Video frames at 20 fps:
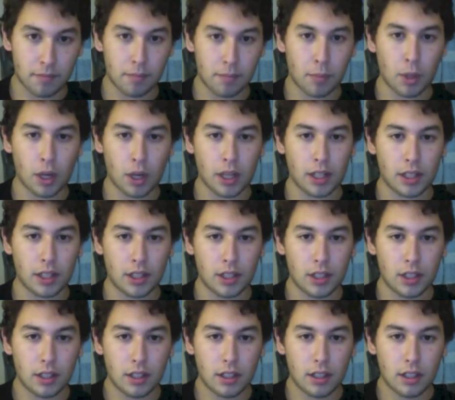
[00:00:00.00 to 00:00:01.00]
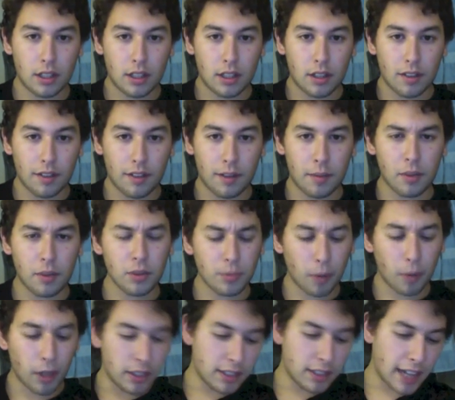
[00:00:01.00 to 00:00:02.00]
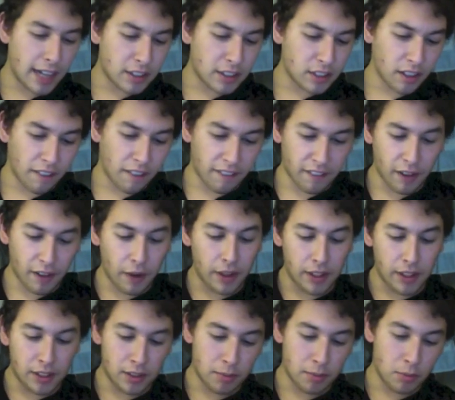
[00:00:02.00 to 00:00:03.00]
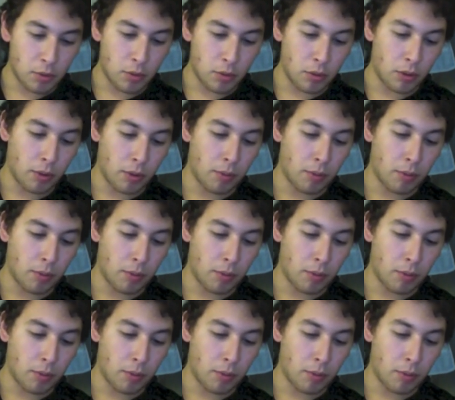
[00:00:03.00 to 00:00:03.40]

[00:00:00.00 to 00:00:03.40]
but for the most part, it's actually a very smooth